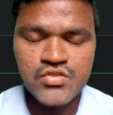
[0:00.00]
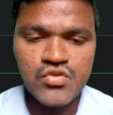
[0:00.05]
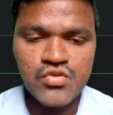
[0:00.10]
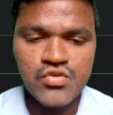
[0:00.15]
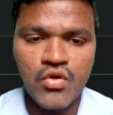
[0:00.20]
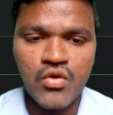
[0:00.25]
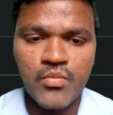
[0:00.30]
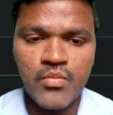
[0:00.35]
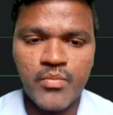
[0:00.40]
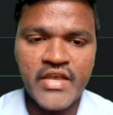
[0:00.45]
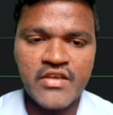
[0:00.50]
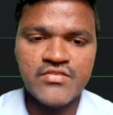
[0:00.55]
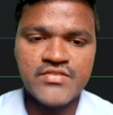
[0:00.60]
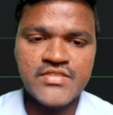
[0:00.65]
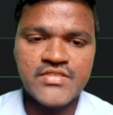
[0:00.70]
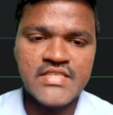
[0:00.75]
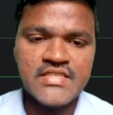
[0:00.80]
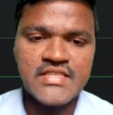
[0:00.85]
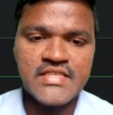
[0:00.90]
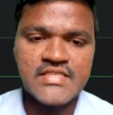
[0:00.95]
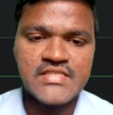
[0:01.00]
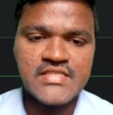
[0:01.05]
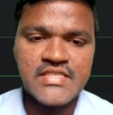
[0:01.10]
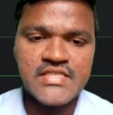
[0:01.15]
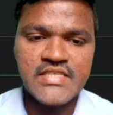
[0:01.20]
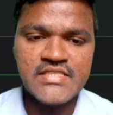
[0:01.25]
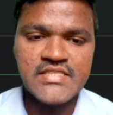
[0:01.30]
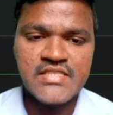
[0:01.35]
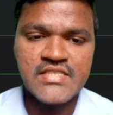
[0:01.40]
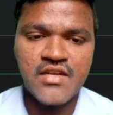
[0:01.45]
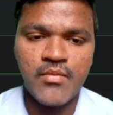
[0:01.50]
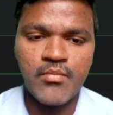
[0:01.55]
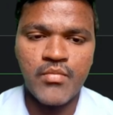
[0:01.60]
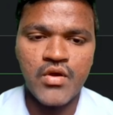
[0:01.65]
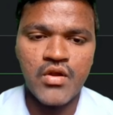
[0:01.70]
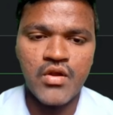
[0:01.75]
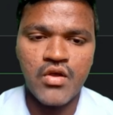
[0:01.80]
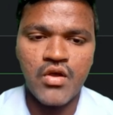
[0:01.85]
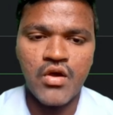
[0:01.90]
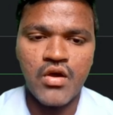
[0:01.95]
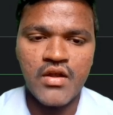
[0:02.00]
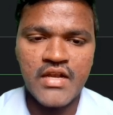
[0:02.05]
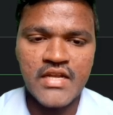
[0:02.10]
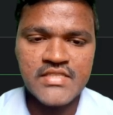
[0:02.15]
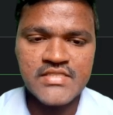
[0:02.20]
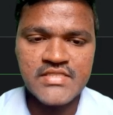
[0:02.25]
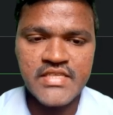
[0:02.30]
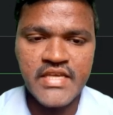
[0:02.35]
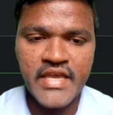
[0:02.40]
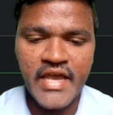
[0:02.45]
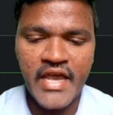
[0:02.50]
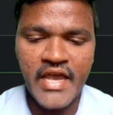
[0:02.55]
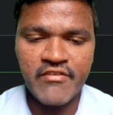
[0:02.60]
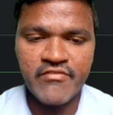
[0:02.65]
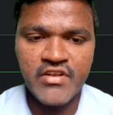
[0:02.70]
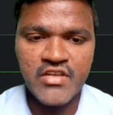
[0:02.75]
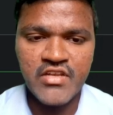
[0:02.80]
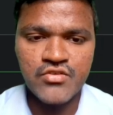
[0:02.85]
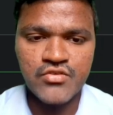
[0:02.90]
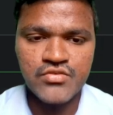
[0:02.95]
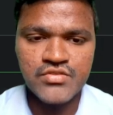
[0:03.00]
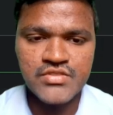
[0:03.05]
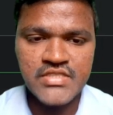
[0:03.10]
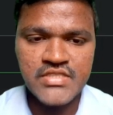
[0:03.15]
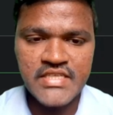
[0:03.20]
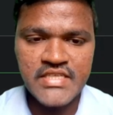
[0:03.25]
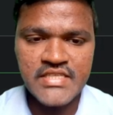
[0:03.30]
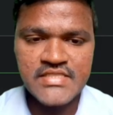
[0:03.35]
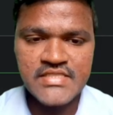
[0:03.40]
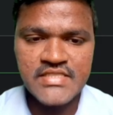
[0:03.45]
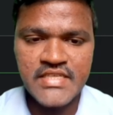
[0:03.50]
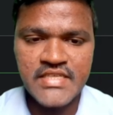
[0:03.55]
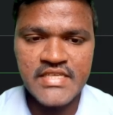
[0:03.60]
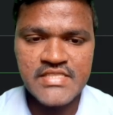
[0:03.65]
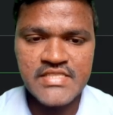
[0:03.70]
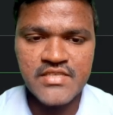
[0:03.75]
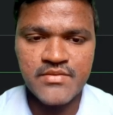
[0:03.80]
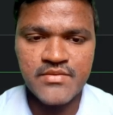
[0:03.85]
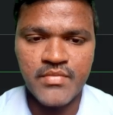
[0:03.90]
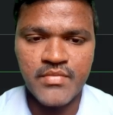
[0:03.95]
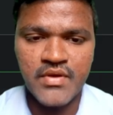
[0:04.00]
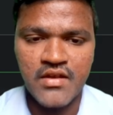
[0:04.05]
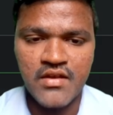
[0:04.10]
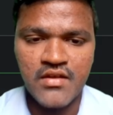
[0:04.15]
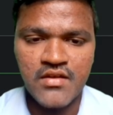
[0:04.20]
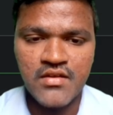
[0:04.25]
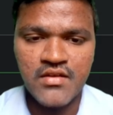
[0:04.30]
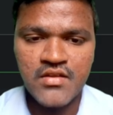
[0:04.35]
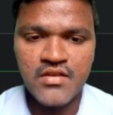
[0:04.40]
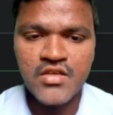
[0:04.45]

So by using this is number, or let's say I will use is decimal,